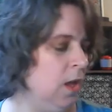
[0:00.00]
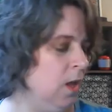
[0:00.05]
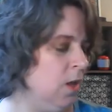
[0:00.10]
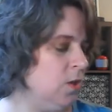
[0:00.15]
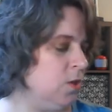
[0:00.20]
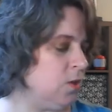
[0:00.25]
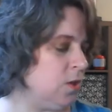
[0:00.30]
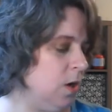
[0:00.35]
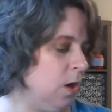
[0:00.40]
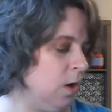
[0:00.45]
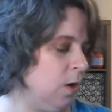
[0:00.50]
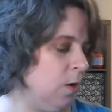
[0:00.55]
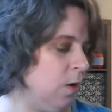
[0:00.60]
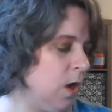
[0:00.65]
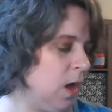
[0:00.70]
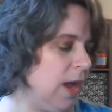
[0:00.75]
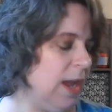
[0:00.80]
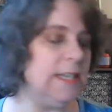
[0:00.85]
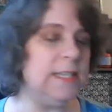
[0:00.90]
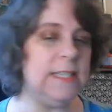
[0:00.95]

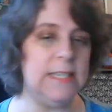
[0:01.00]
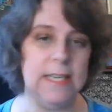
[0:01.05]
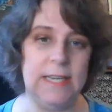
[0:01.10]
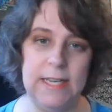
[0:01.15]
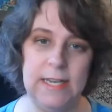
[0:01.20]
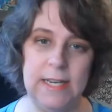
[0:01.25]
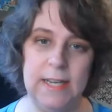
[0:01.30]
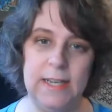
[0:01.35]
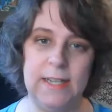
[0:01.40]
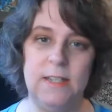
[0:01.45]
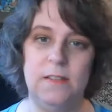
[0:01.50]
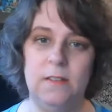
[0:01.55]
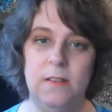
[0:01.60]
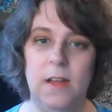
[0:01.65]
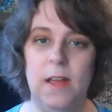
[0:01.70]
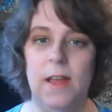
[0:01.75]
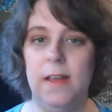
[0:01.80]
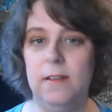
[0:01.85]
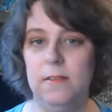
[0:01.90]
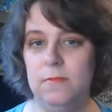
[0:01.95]
So I did.
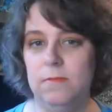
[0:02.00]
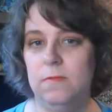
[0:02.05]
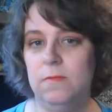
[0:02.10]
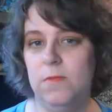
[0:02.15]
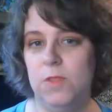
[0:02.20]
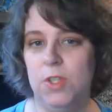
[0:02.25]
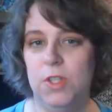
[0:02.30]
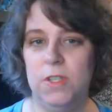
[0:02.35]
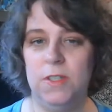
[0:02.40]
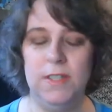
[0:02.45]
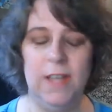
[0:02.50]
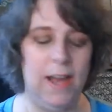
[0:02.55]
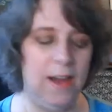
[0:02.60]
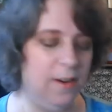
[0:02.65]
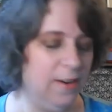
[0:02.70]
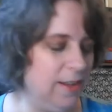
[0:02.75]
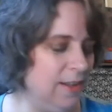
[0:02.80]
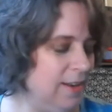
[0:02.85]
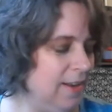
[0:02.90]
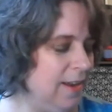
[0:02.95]
I chilled
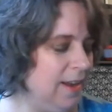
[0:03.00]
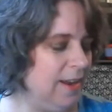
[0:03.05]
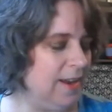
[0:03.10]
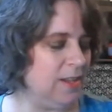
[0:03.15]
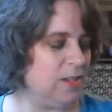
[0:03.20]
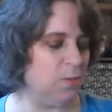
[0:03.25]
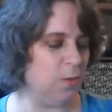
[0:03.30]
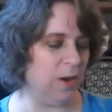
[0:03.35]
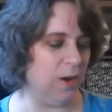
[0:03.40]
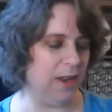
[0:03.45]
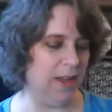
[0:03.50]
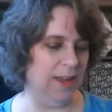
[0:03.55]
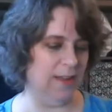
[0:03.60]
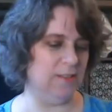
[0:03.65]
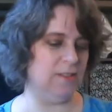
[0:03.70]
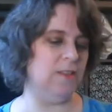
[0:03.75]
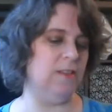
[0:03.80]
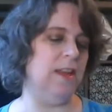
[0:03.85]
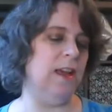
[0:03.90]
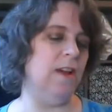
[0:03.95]
out and it's working
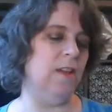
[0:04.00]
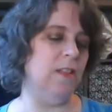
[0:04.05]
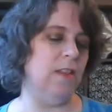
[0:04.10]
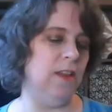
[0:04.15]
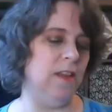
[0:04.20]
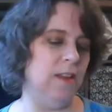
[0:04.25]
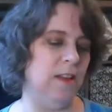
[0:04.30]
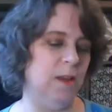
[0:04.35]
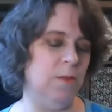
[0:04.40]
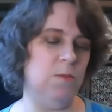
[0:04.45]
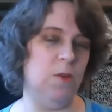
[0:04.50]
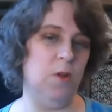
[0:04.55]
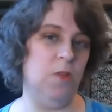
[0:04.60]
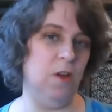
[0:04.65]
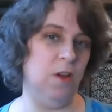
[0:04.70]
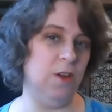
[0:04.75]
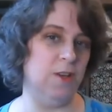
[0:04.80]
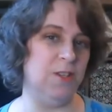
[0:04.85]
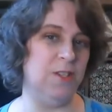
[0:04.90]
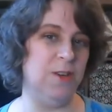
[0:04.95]
out. So now that I'm no
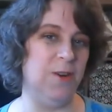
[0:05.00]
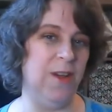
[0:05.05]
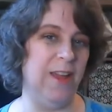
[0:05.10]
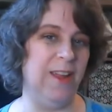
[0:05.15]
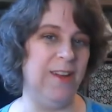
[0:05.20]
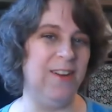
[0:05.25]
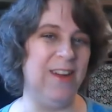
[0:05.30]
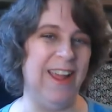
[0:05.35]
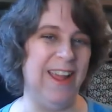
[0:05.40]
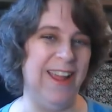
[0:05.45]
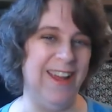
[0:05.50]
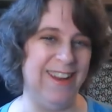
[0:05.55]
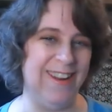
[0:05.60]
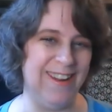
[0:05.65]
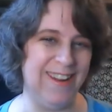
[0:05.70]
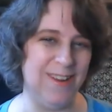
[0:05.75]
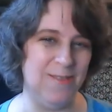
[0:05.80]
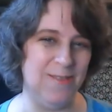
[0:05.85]
longer so angry at it, I'm